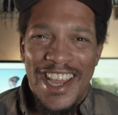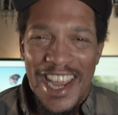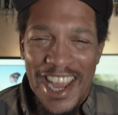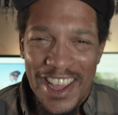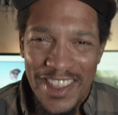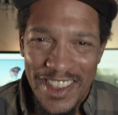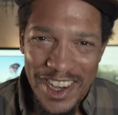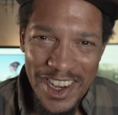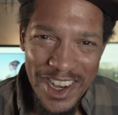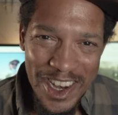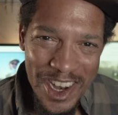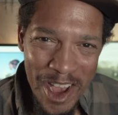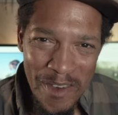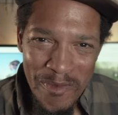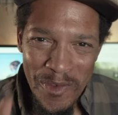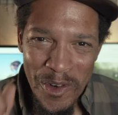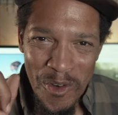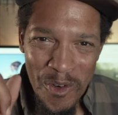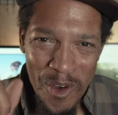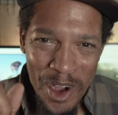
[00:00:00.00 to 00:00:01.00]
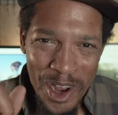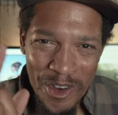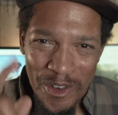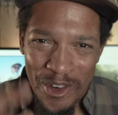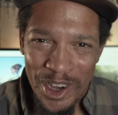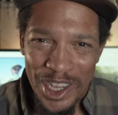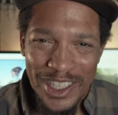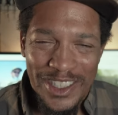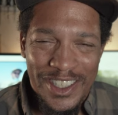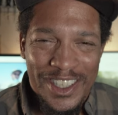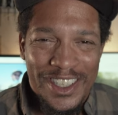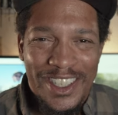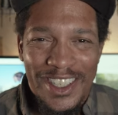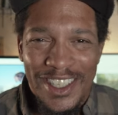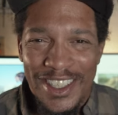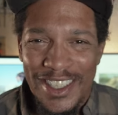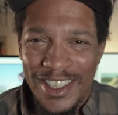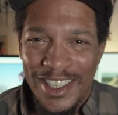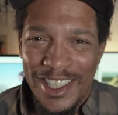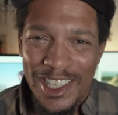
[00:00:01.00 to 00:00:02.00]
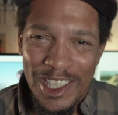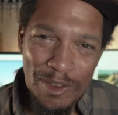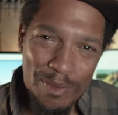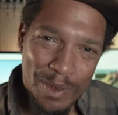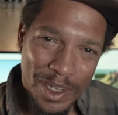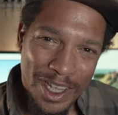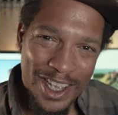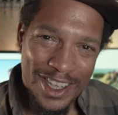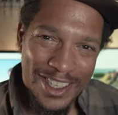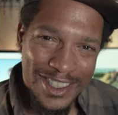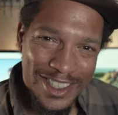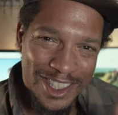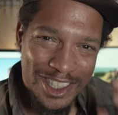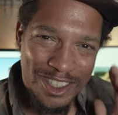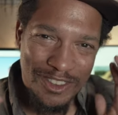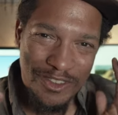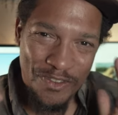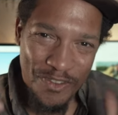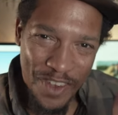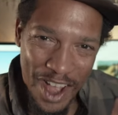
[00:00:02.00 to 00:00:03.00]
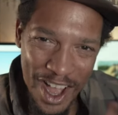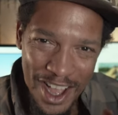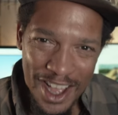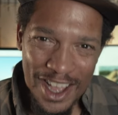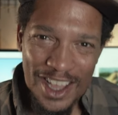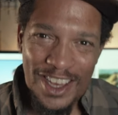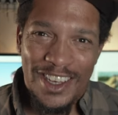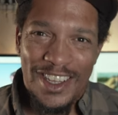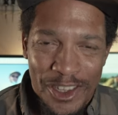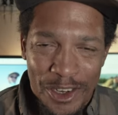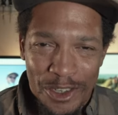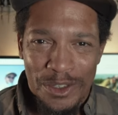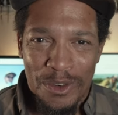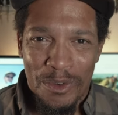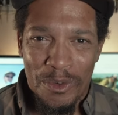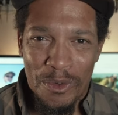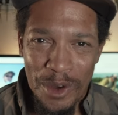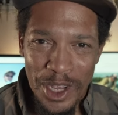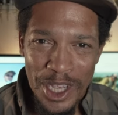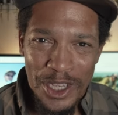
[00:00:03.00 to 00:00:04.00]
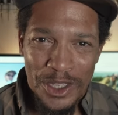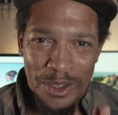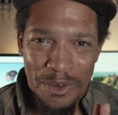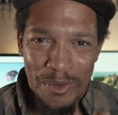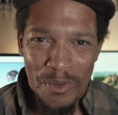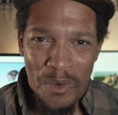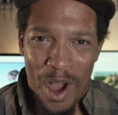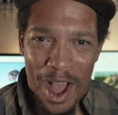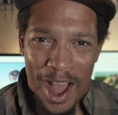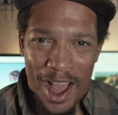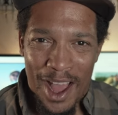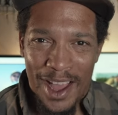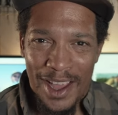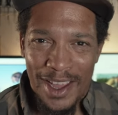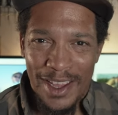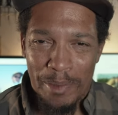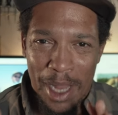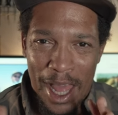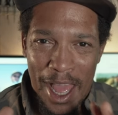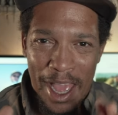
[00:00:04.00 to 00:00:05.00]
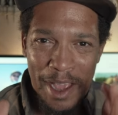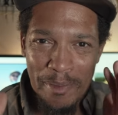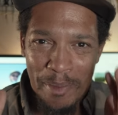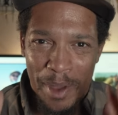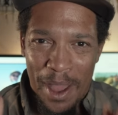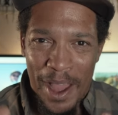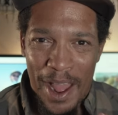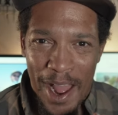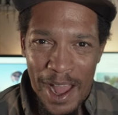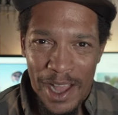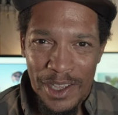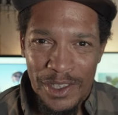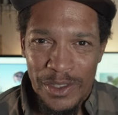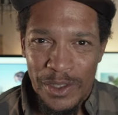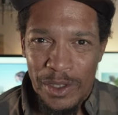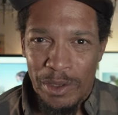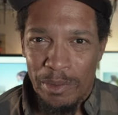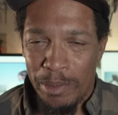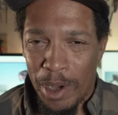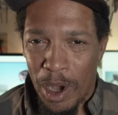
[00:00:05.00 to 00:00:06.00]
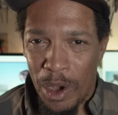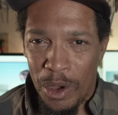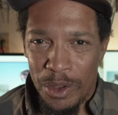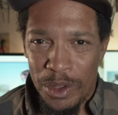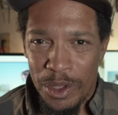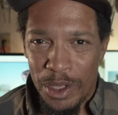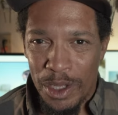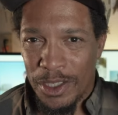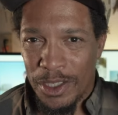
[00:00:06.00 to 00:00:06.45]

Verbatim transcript: And the number one reason is because it's fun. There's a reason why black bass, both